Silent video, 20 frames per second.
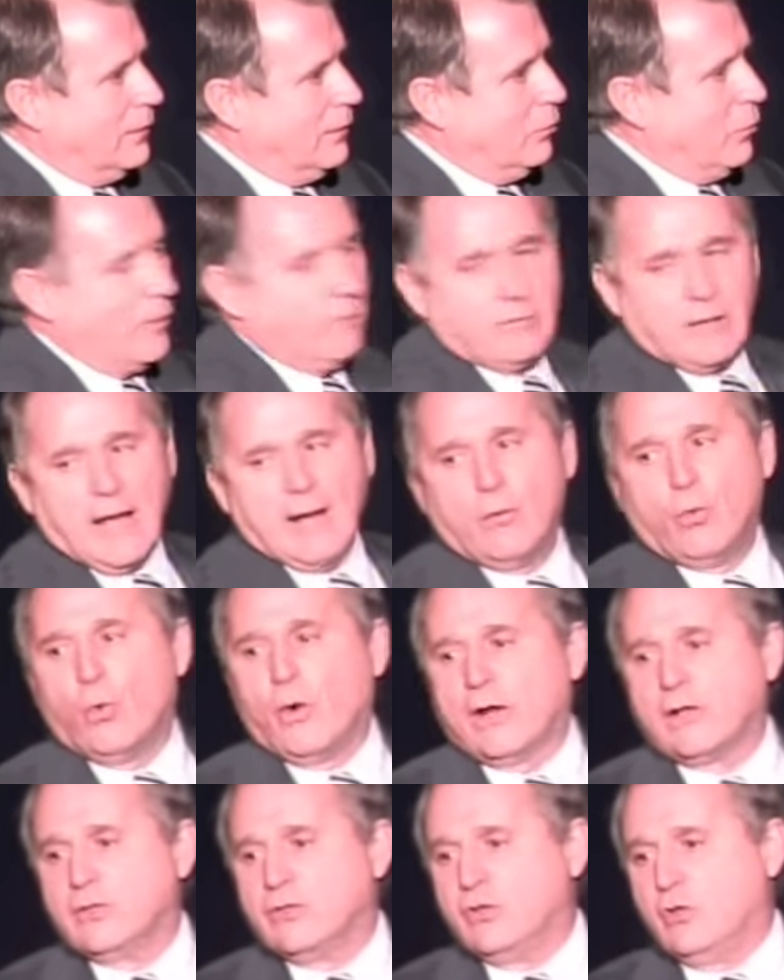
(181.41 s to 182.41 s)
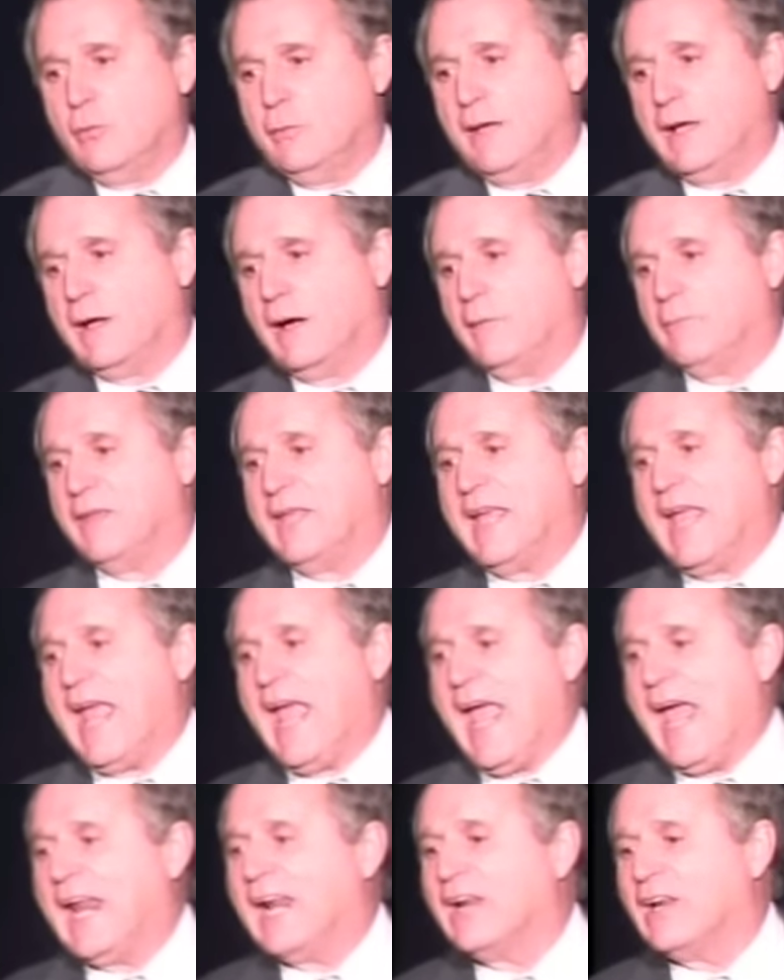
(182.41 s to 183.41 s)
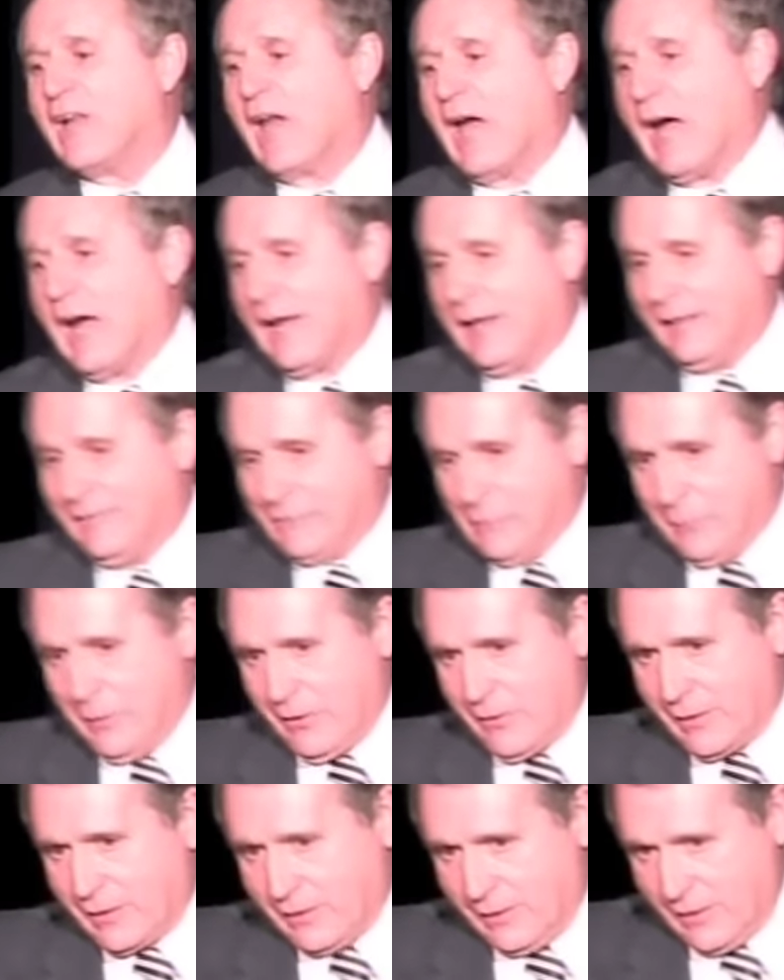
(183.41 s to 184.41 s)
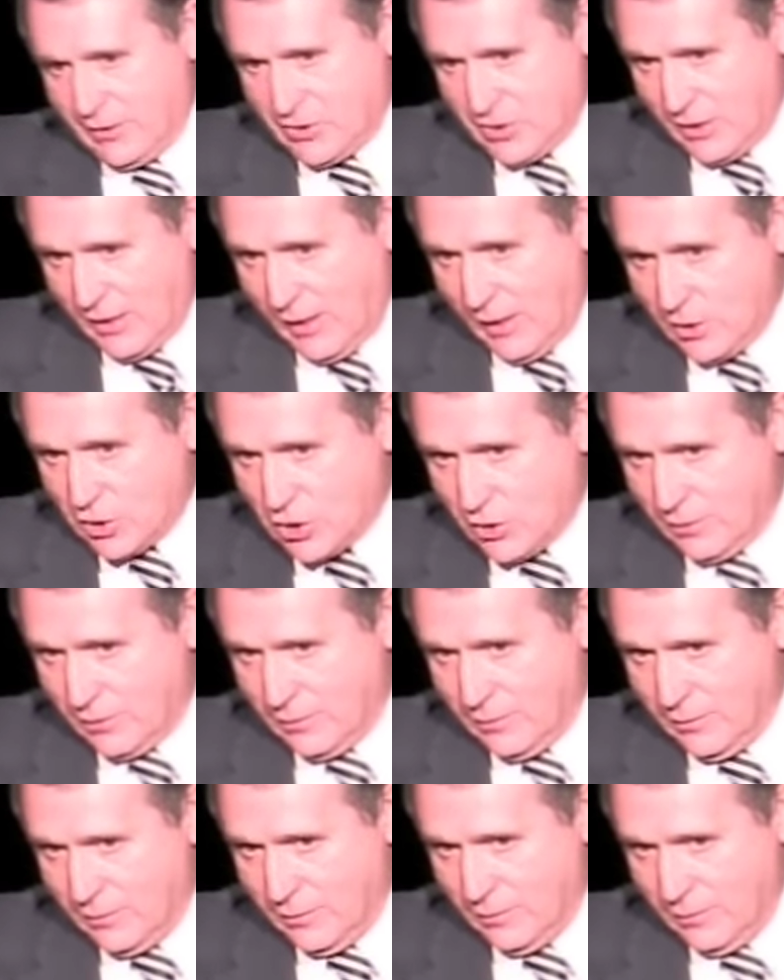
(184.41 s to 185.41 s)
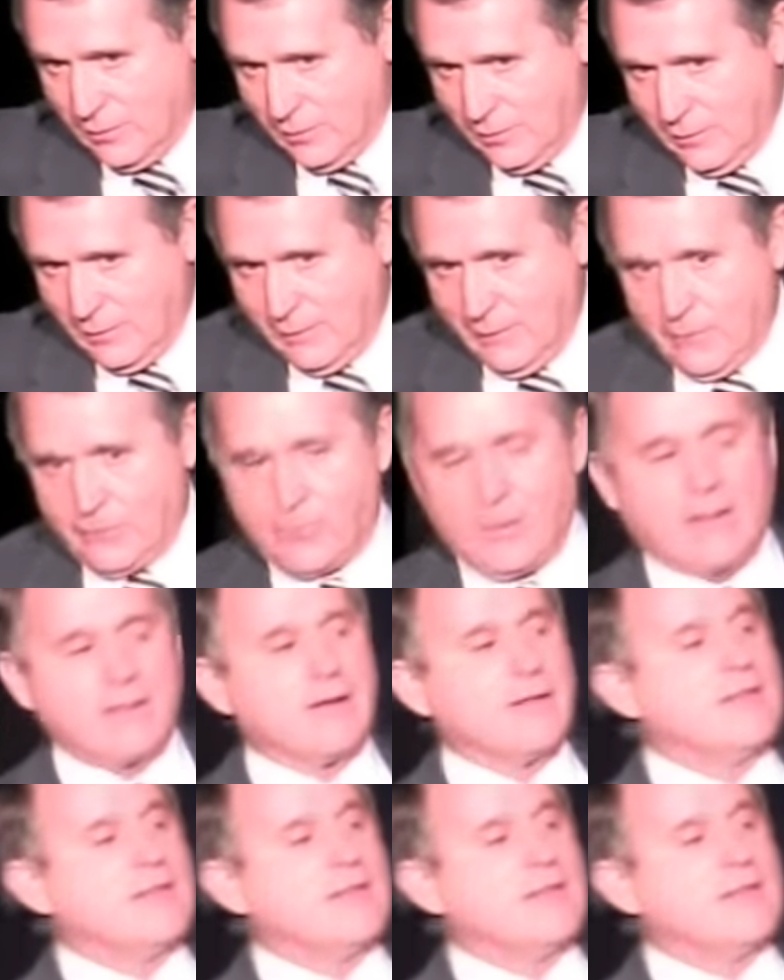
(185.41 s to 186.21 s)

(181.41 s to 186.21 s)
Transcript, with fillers: We've let one and two become the end line of American education rather